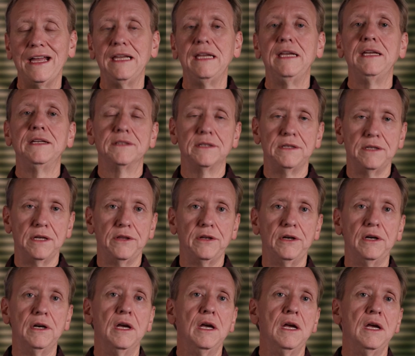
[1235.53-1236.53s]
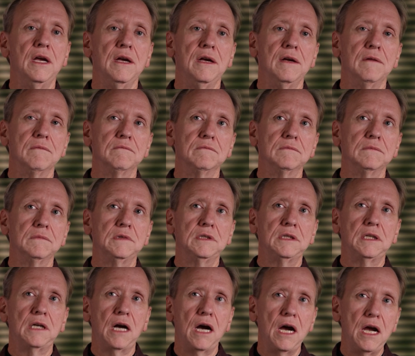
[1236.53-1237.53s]
is another
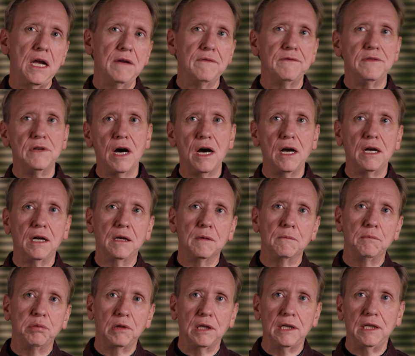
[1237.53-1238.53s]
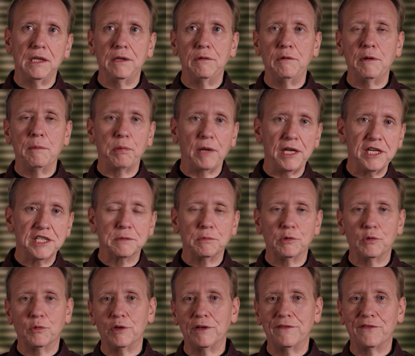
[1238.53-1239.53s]
kind of not completely
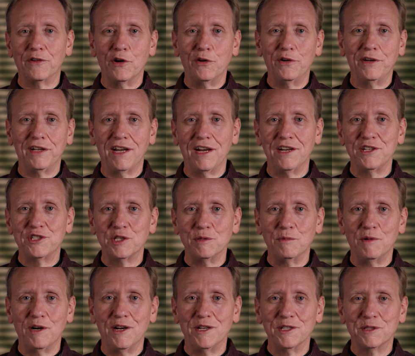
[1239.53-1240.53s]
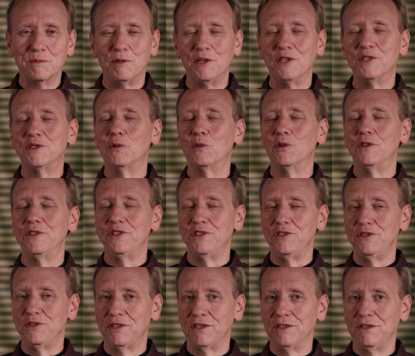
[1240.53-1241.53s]
replaceable word for onegaishimasu, but it's a word that
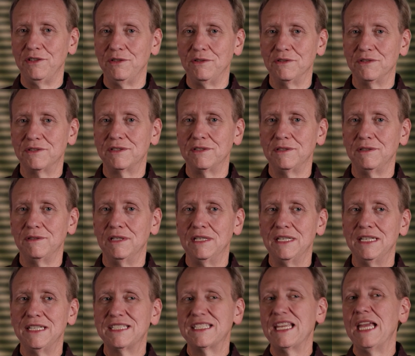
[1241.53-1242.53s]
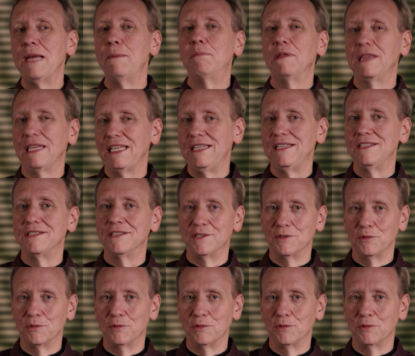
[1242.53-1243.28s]
you can use to say please as